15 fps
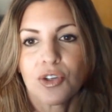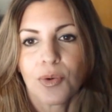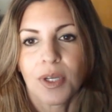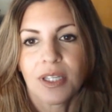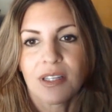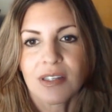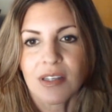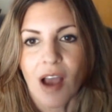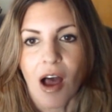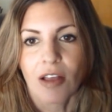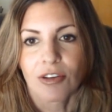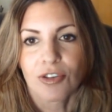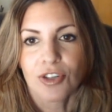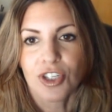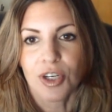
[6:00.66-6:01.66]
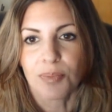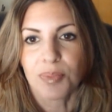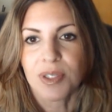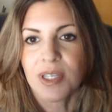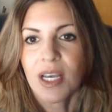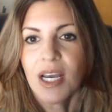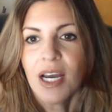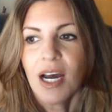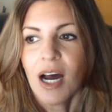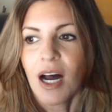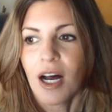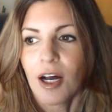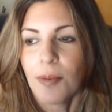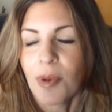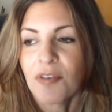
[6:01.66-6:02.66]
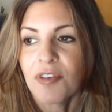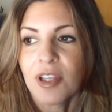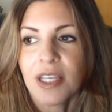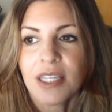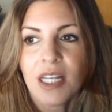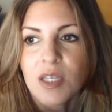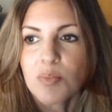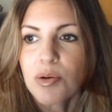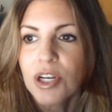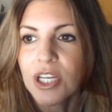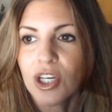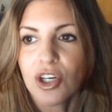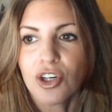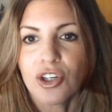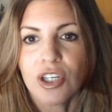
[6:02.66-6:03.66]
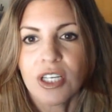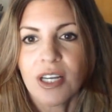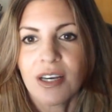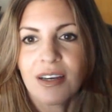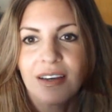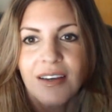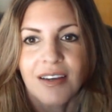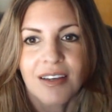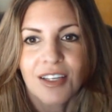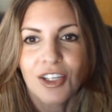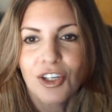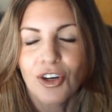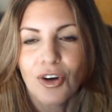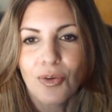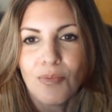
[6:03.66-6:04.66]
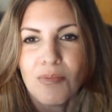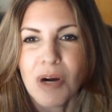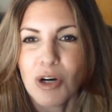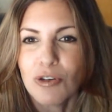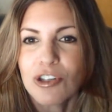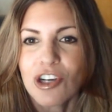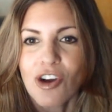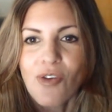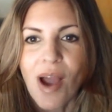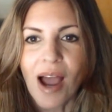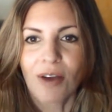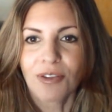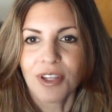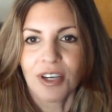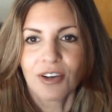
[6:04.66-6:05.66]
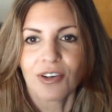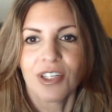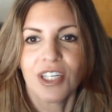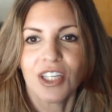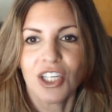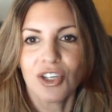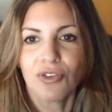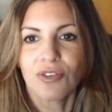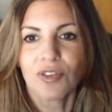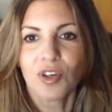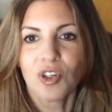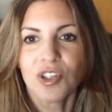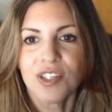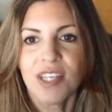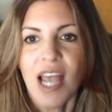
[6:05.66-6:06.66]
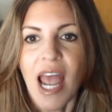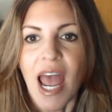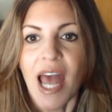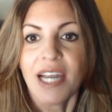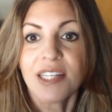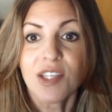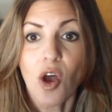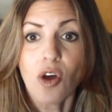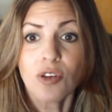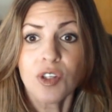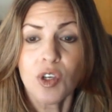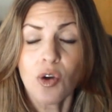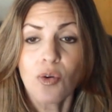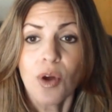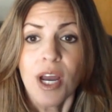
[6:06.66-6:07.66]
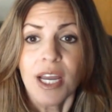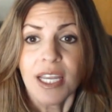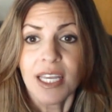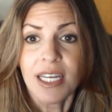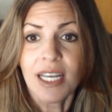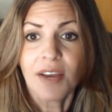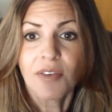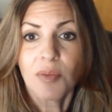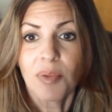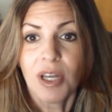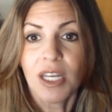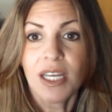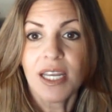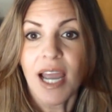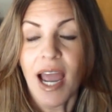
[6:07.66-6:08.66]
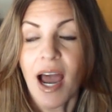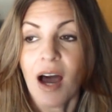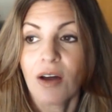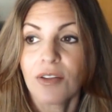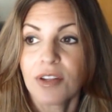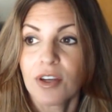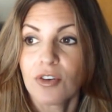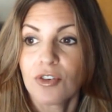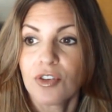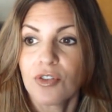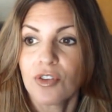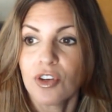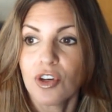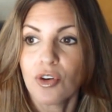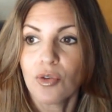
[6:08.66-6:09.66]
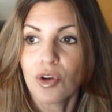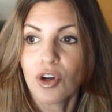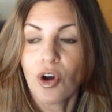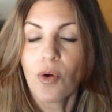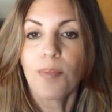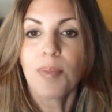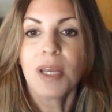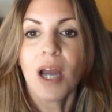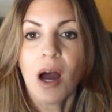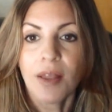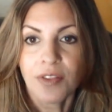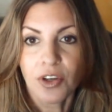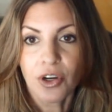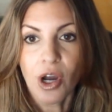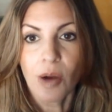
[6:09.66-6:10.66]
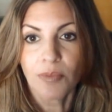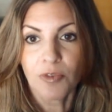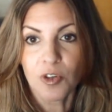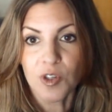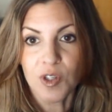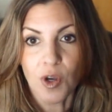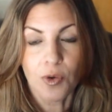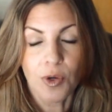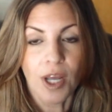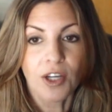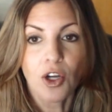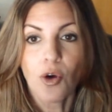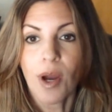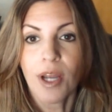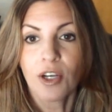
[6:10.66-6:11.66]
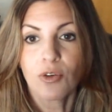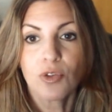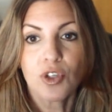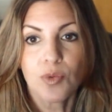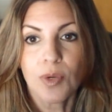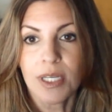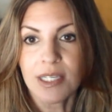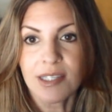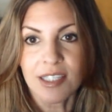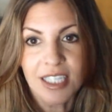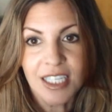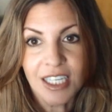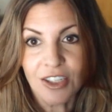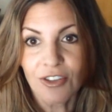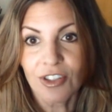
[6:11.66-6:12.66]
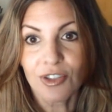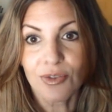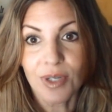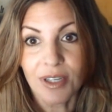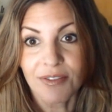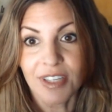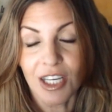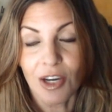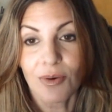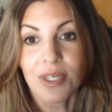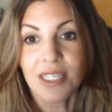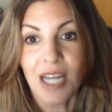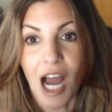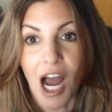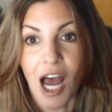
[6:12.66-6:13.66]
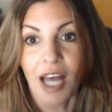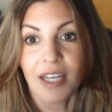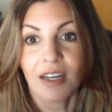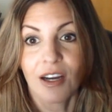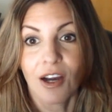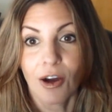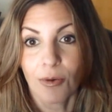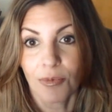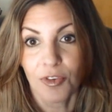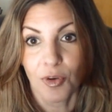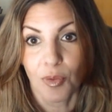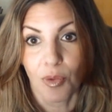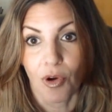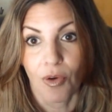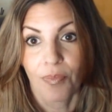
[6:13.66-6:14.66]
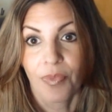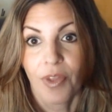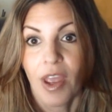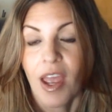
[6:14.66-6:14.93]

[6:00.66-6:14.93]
doing the scholarships. Um, I feel like that's putting good, you know, mojo out there into the universe, and it's also getting everybody out there to, you know, go beyond their comfort zone. I know, I know, doing sitting here and doing a video is not comfortable